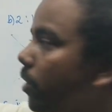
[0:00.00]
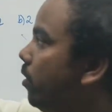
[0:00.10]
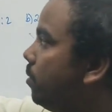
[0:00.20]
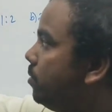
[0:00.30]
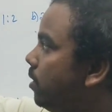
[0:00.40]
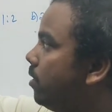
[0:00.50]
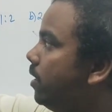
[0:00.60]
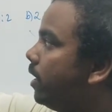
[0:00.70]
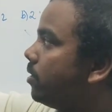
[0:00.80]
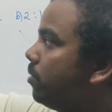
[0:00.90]
Okay, if you observe the
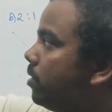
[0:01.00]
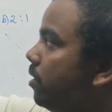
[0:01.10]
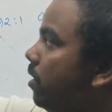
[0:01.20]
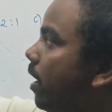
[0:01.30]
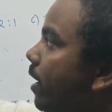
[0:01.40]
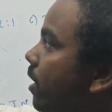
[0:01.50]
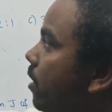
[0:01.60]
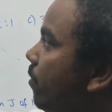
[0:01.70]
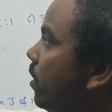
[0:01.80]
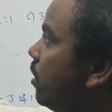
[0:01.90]
next question,
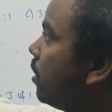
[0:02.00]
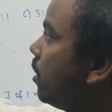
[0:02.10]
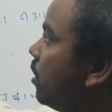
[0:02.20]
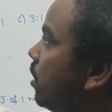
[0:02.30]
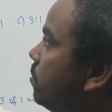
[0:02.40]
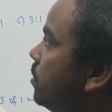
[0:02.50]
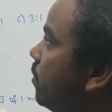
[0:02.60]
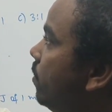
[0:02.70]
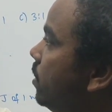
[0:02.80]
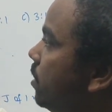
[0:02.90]
identify the correct
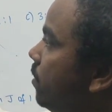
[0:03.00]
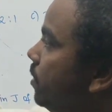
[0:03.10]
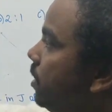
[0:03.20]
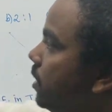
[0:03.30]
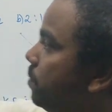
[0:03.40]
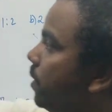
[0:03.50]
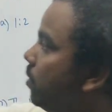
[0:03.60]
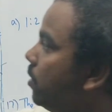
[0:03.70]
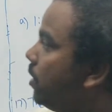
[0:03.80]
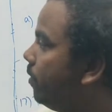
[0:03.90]
observation with respect
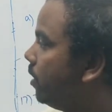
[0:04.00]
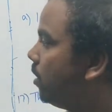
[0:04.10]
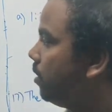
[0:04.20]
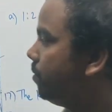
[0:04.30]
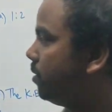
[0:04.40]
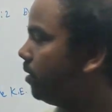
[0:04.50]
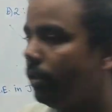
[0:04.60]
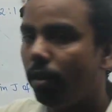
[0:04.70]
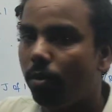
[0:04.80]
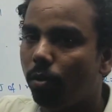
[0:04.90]
to the given graphs.
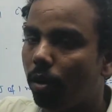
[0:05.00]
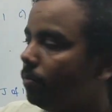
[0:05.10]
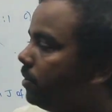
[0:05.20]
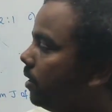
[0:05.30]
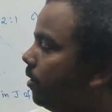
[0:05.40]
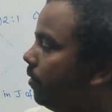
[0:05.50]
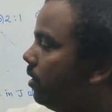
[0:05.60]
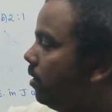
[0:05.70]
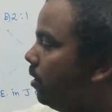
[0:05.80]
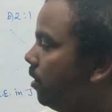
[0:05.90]
Here 2 graphs are
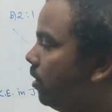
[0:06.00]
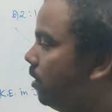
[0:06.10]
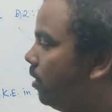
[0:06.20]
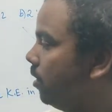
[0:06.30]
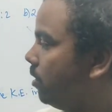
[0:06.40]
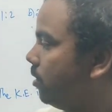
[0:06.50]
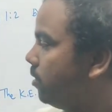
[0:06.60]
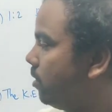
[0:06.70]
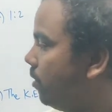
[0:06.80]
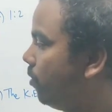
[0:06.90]
given,
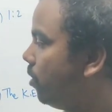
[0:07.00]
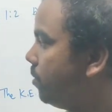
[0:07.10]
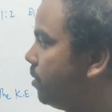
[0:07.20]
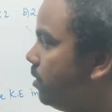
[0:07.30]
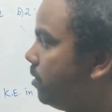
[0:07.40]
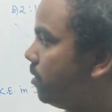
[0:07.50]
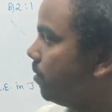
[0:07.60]
some 4 options.